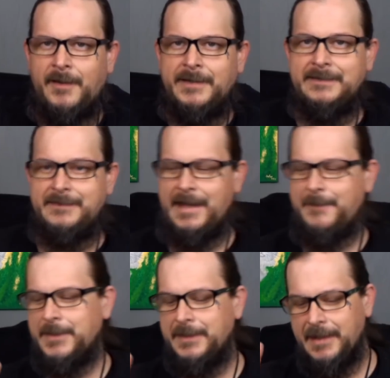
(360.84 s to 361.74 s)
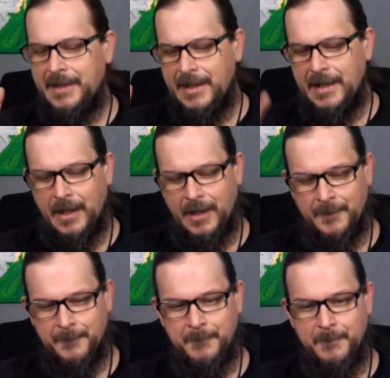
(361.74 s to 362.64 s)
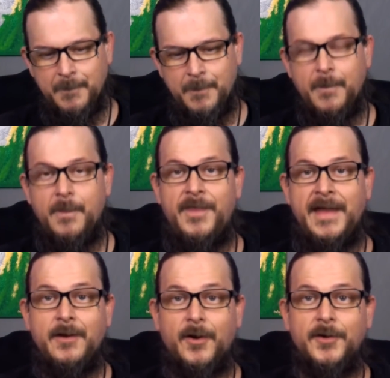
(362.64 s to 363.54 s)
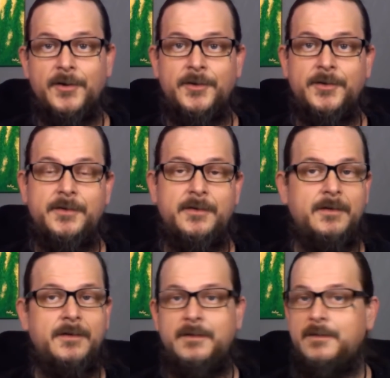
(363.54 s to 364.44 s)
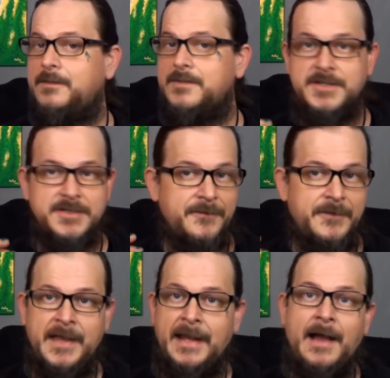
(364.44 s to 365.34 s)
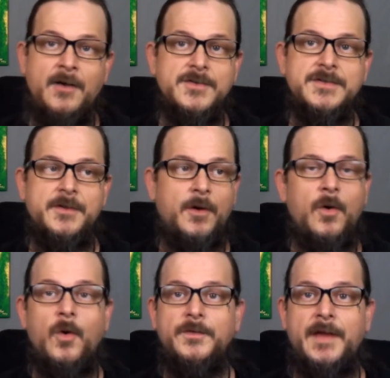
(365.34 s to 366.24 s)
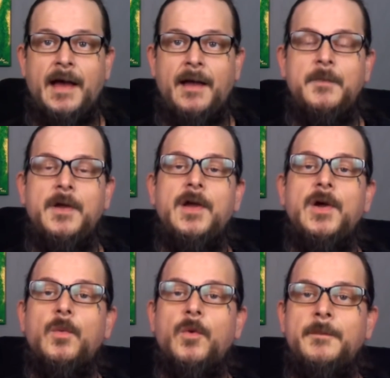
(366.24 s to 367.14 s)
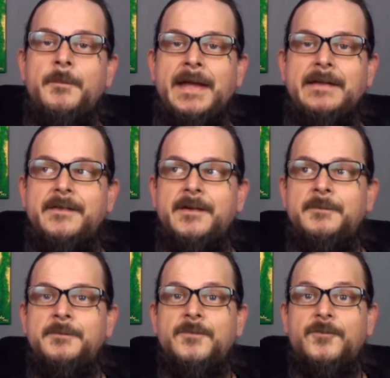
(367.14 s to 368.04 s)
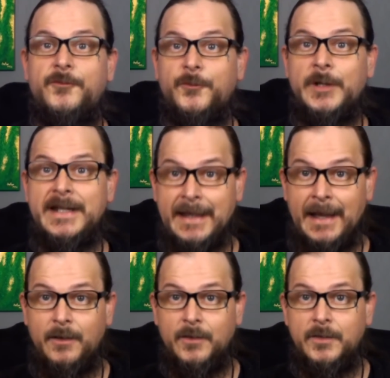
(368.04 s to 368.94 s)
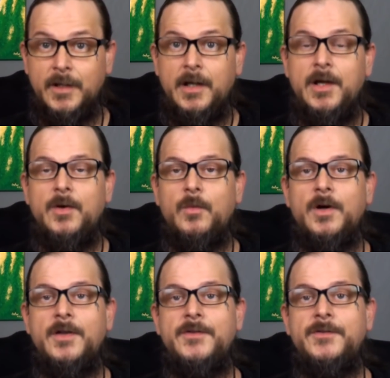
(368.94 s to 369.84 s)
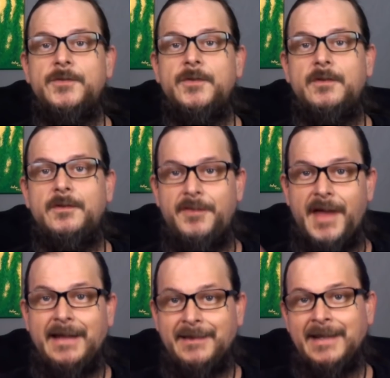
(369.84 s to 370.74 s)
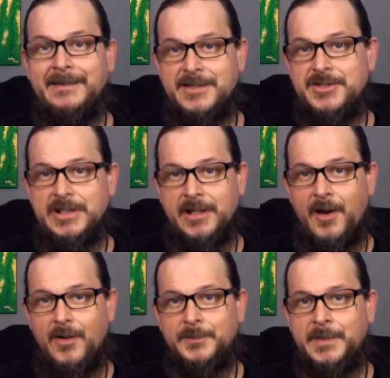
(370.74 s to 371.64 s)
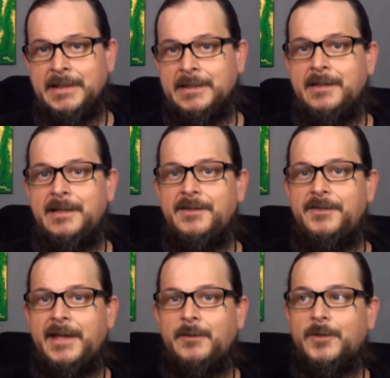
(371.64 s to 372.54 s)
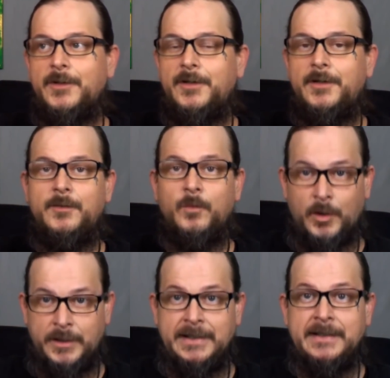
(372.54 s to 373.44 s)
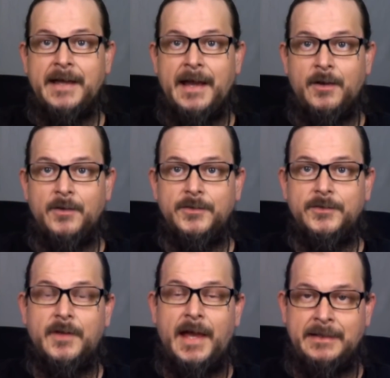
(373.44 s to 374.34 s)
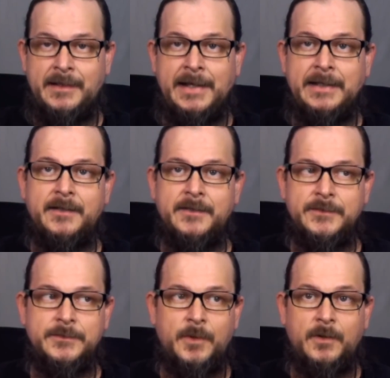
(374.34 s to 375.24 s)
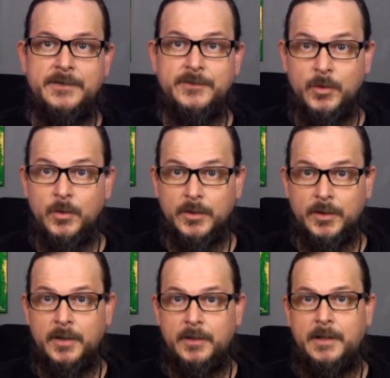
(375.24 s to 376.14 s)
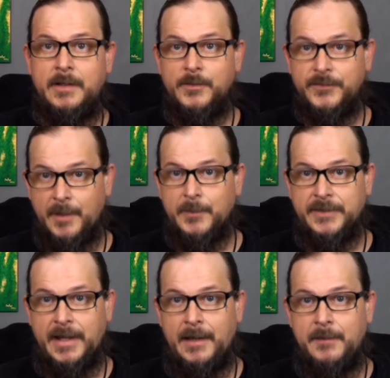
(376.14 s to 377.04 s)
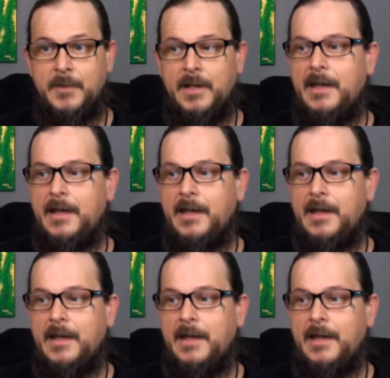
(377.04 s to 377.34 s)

I'll get to that, but they heard stuff in that house the whole time. What made them freak out was that night that she called me, they were working in the house at night because, well, it's cooler and it was summertime.